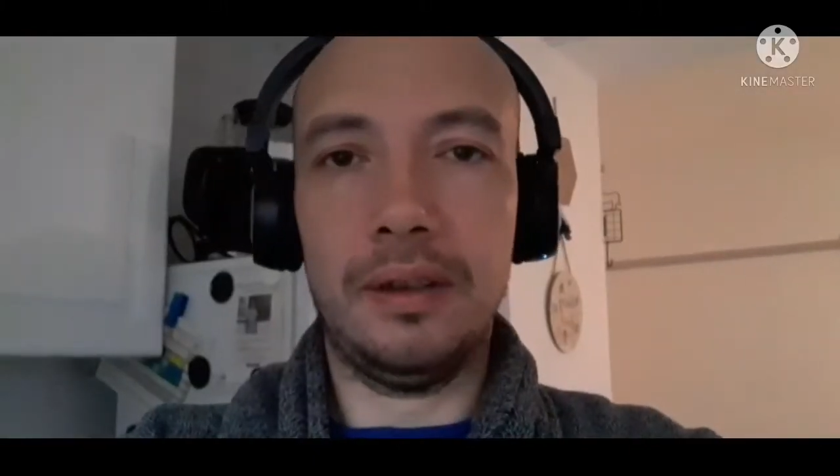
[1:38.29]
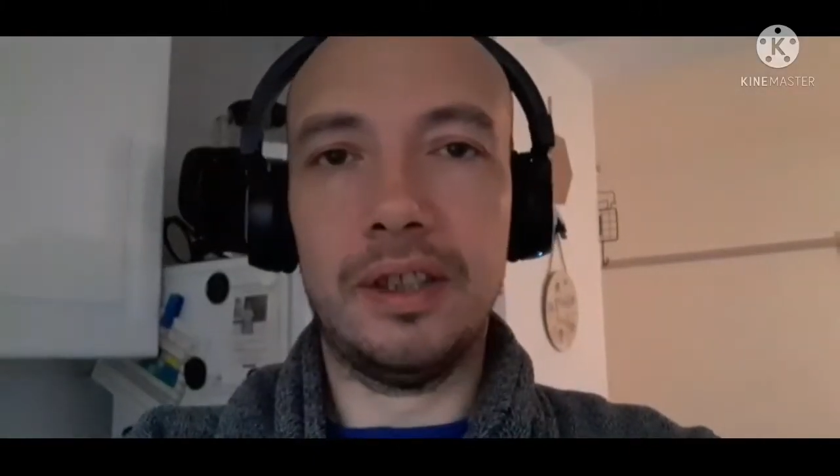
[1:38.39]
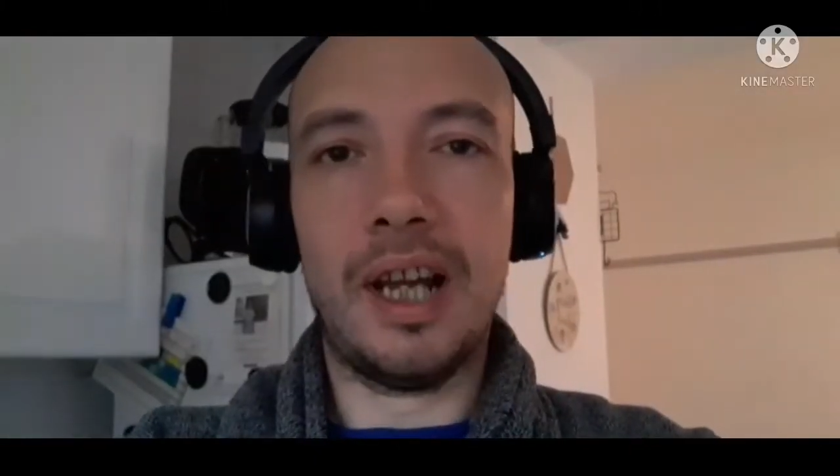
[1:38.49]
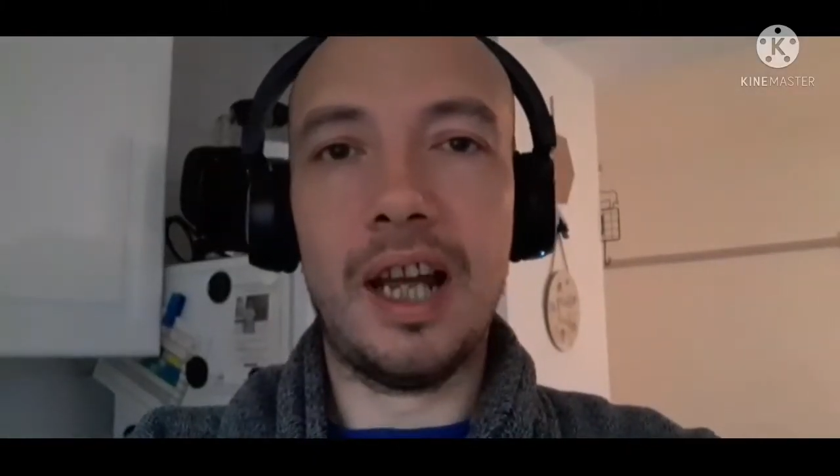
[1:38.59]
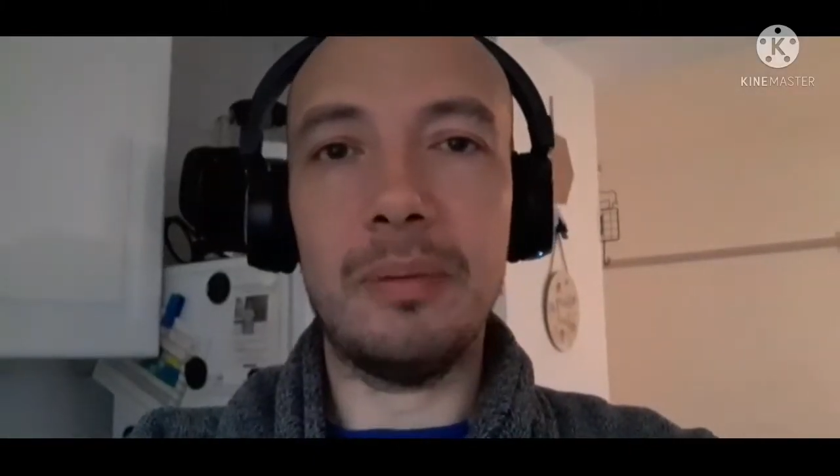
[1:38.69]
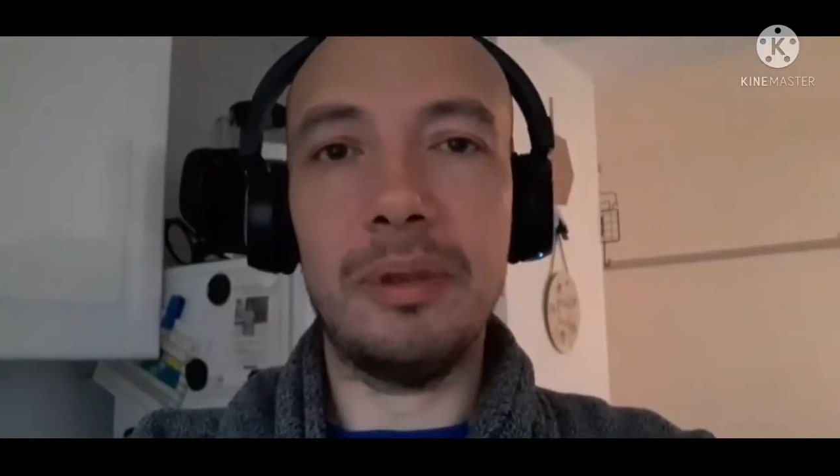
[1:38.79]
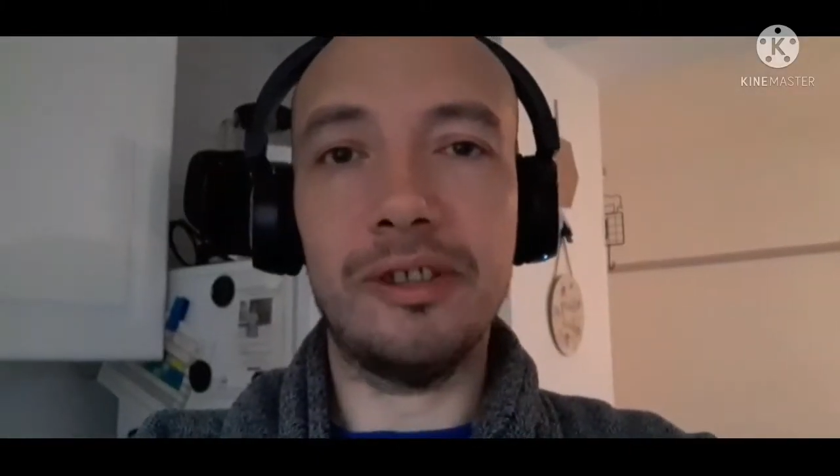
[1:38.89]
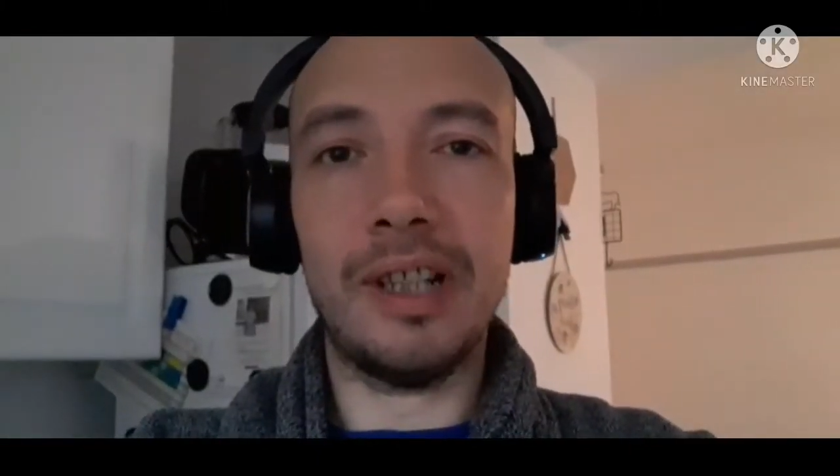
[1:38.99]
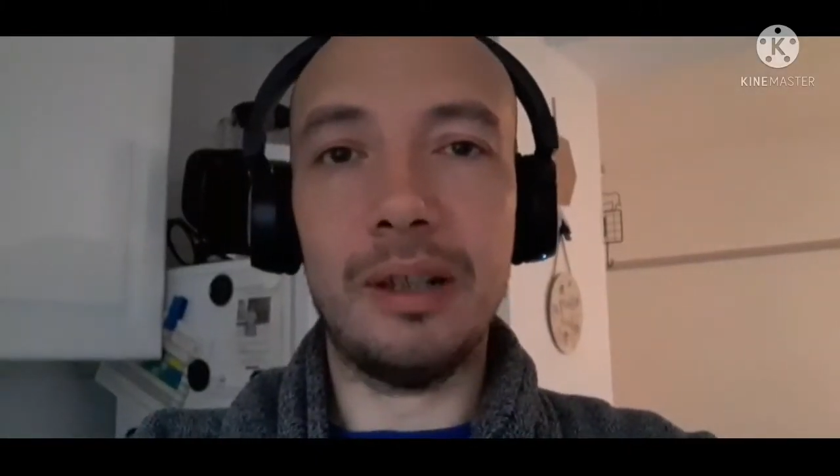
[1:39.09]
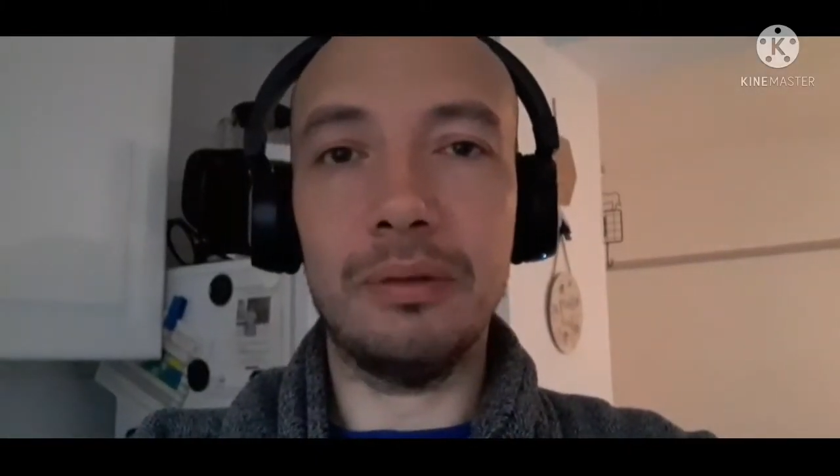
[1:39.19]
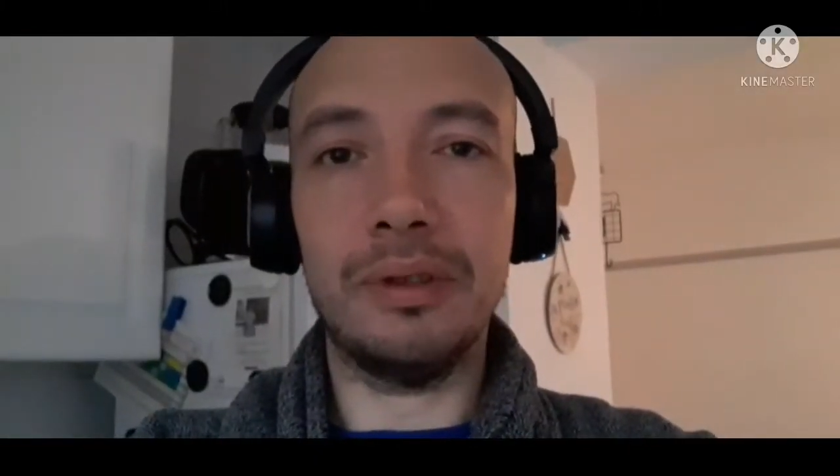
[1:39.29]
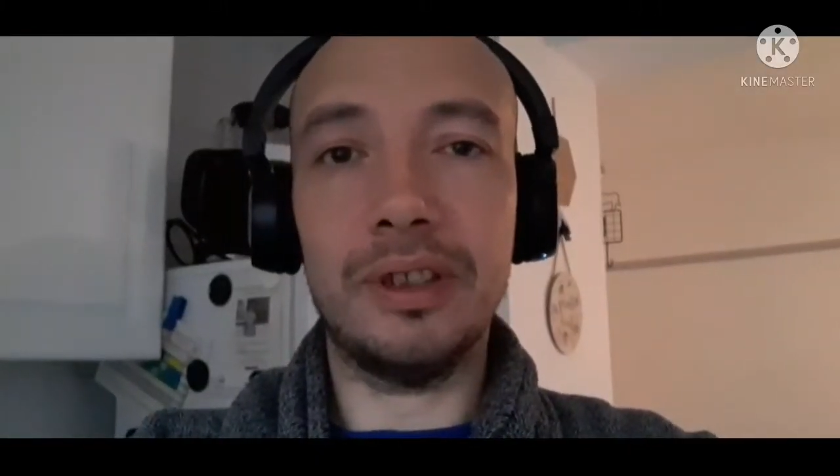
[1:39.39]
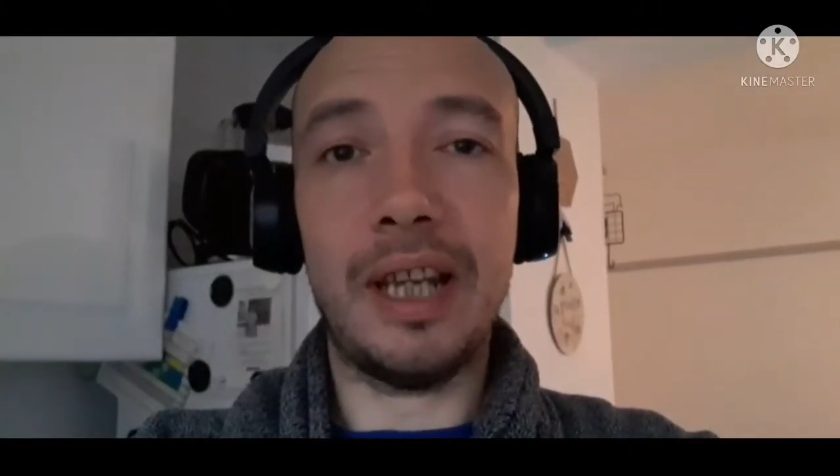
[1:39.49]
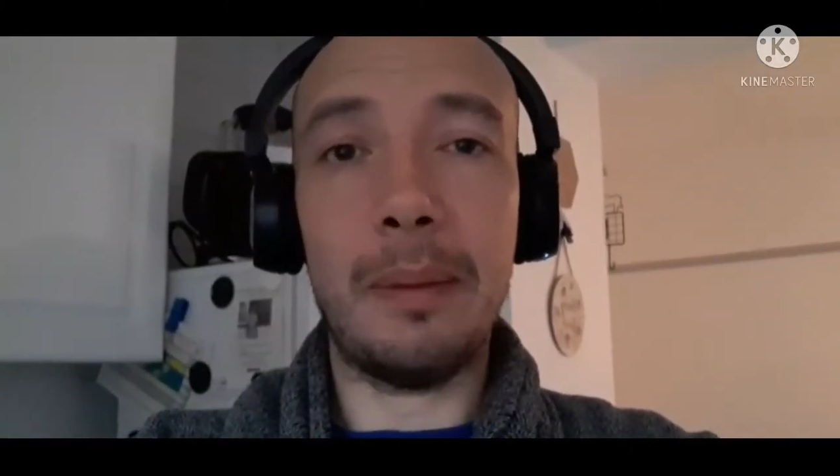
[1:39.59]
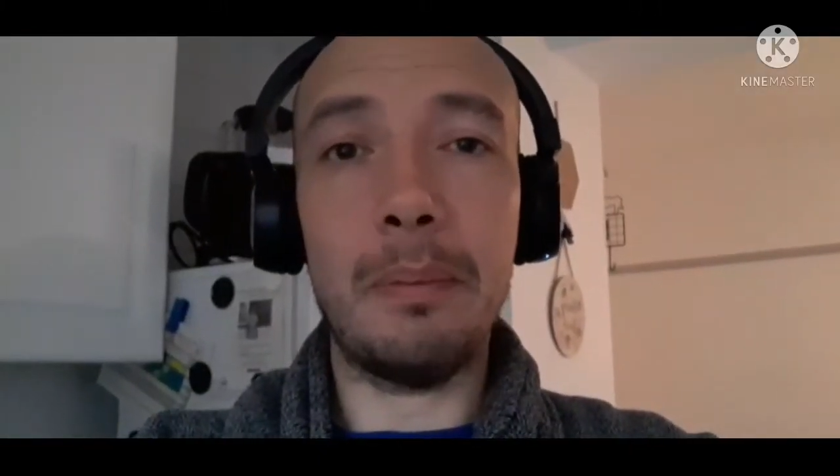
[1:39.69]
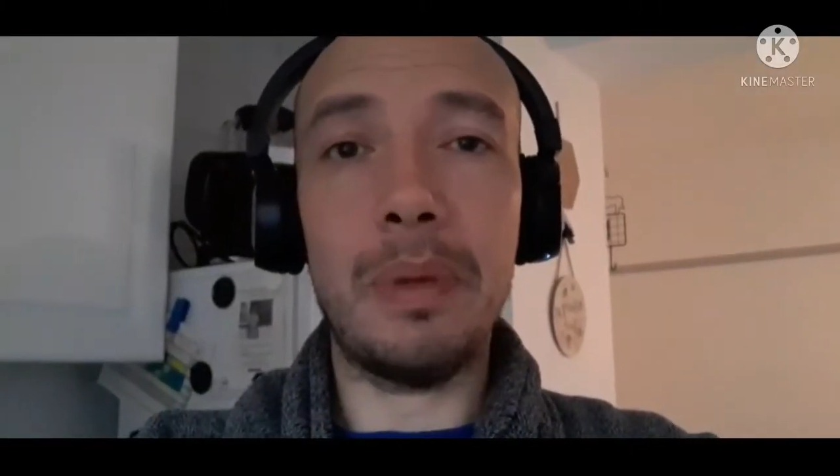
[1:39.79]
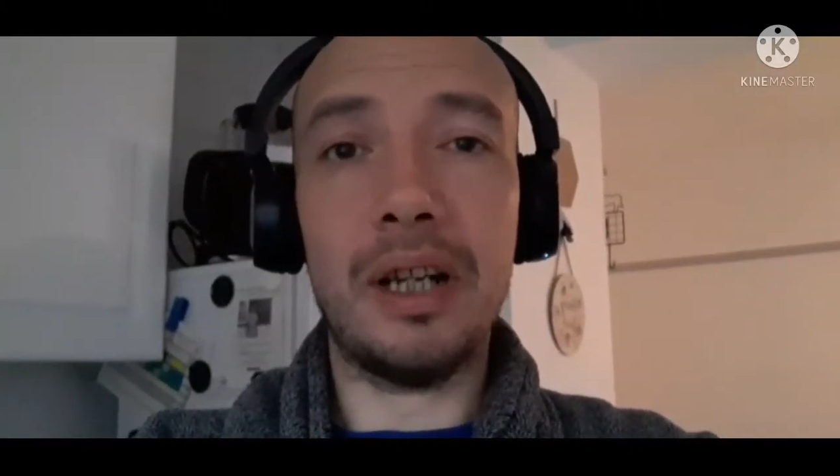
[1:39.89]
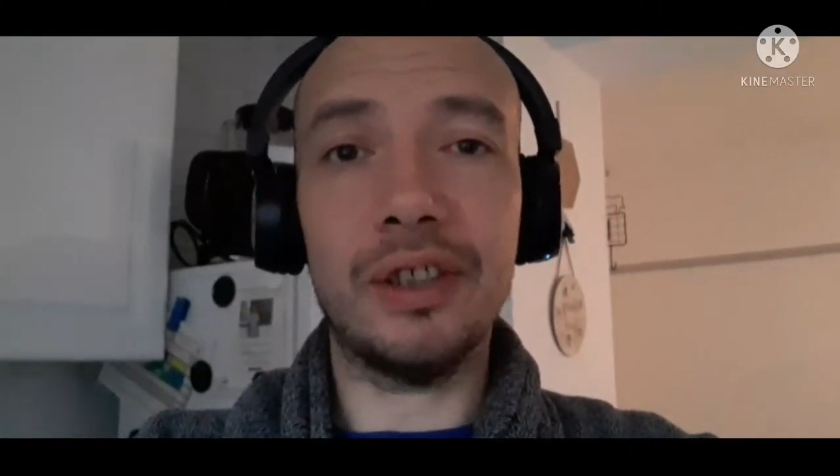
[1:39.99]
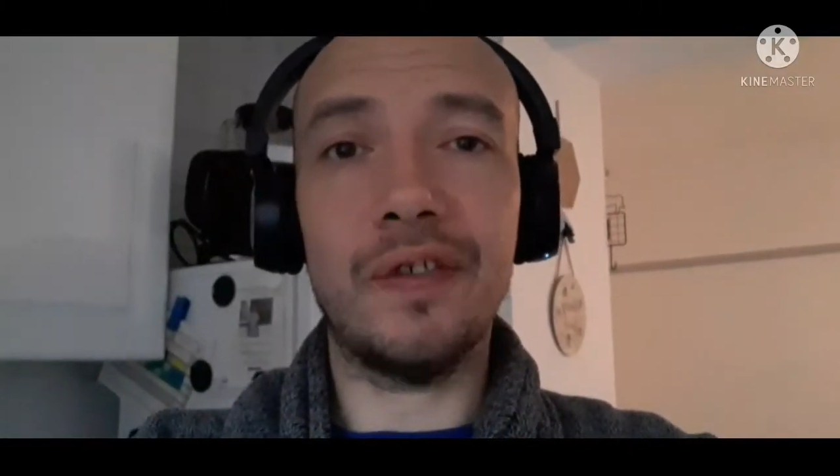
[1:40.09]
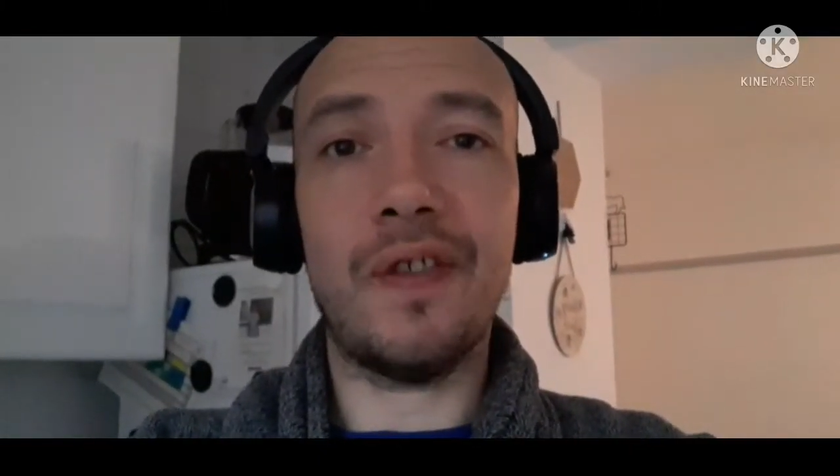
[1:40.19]
Time is now
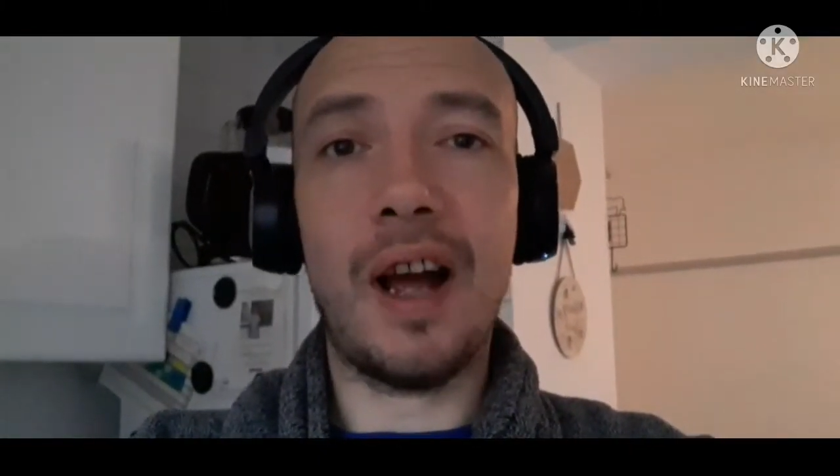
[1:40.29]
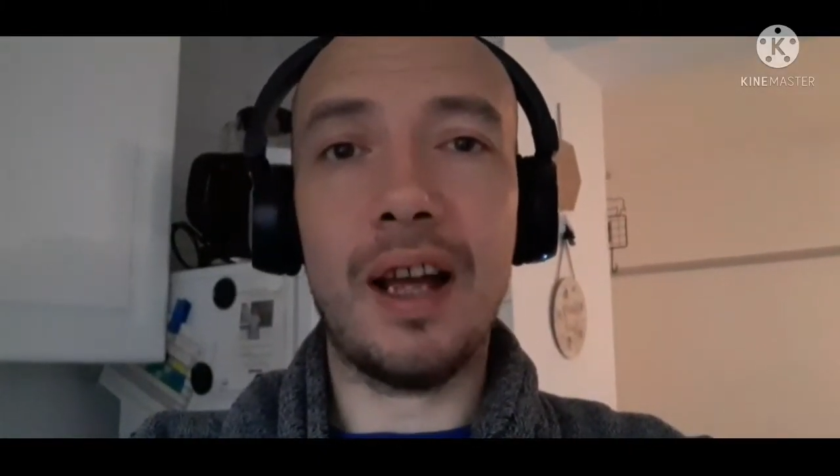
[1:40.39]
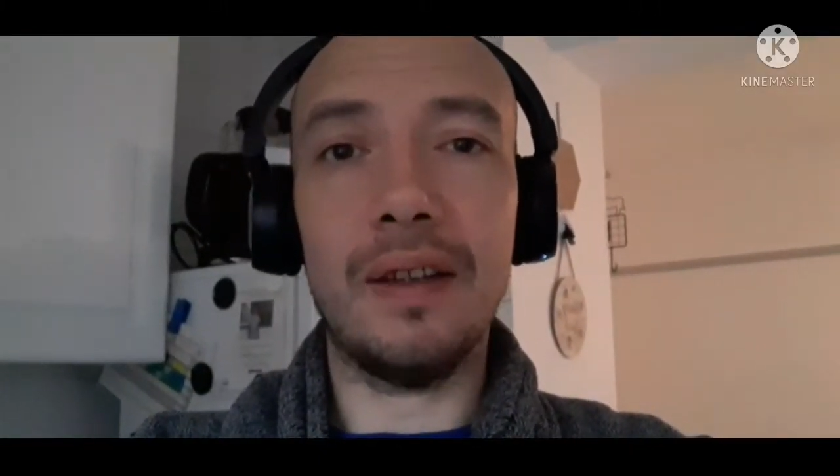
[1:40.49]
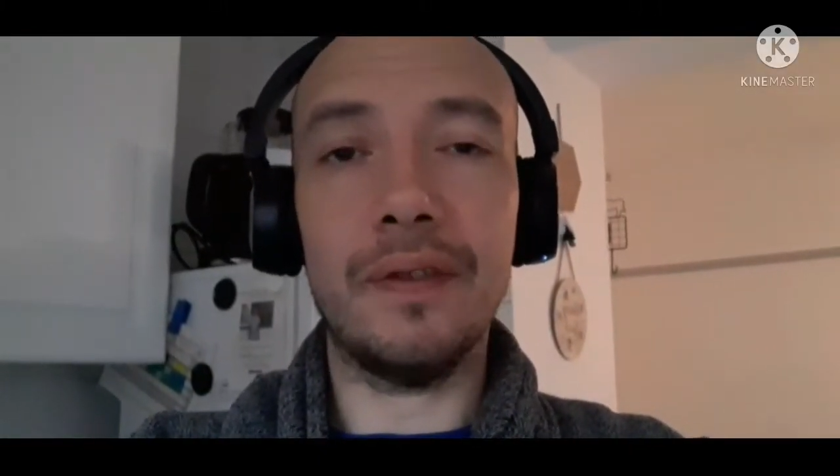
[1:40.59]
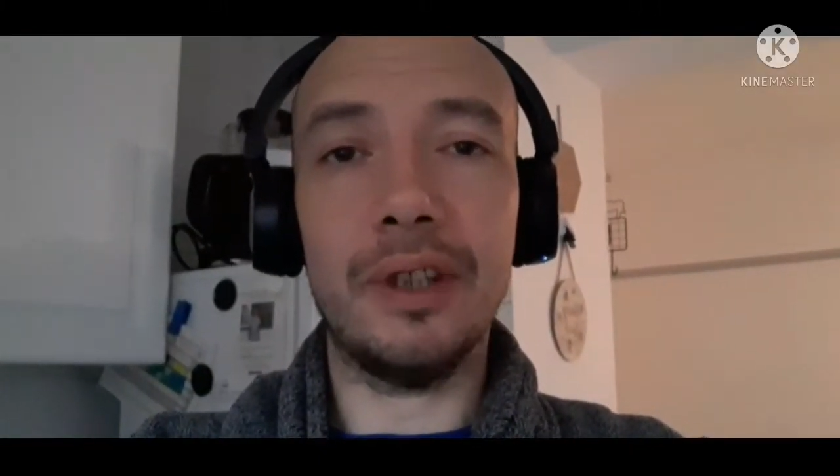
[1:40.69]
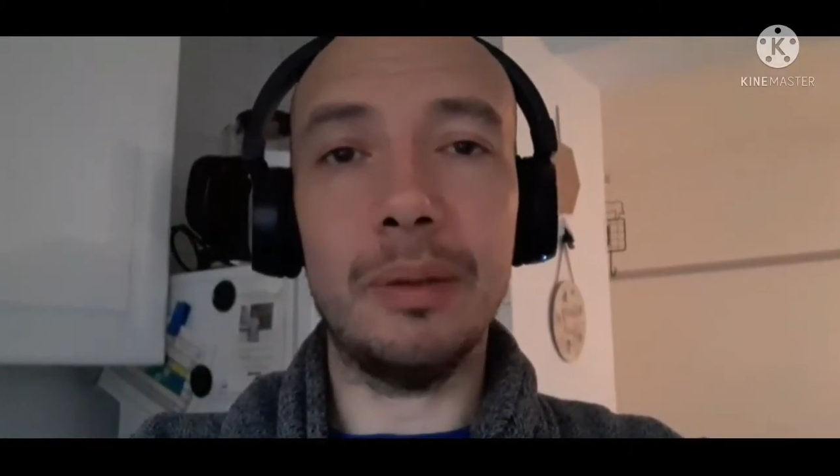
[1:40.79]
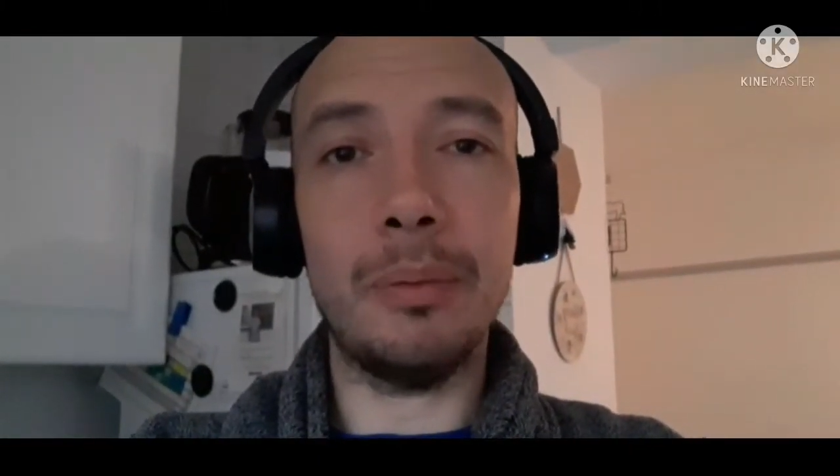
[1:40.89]
5:10 in the